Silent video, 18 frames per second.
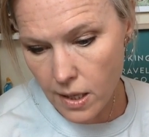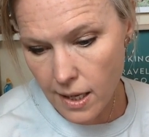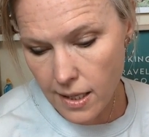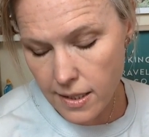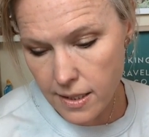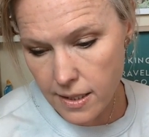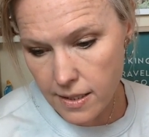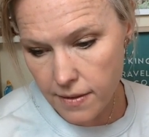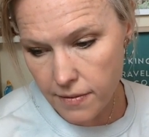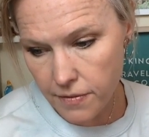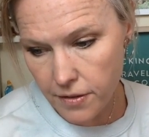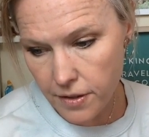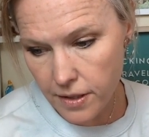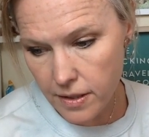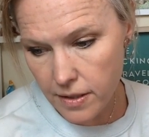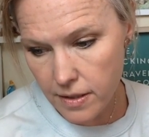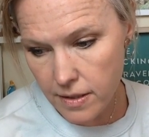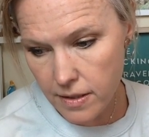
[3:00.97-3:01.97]
Lots of
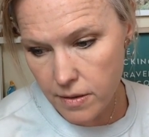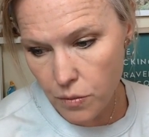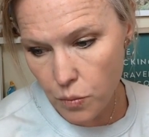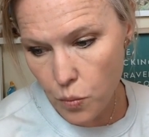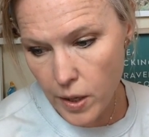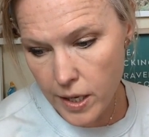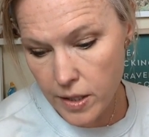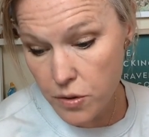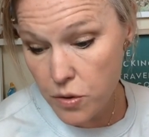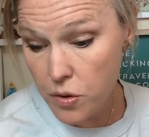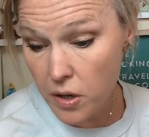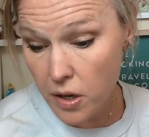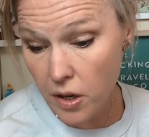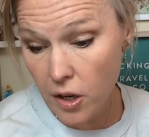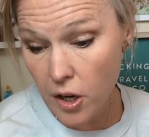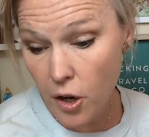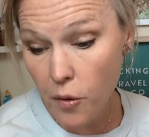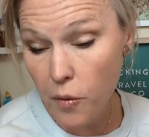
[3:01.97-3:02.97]
different ways you can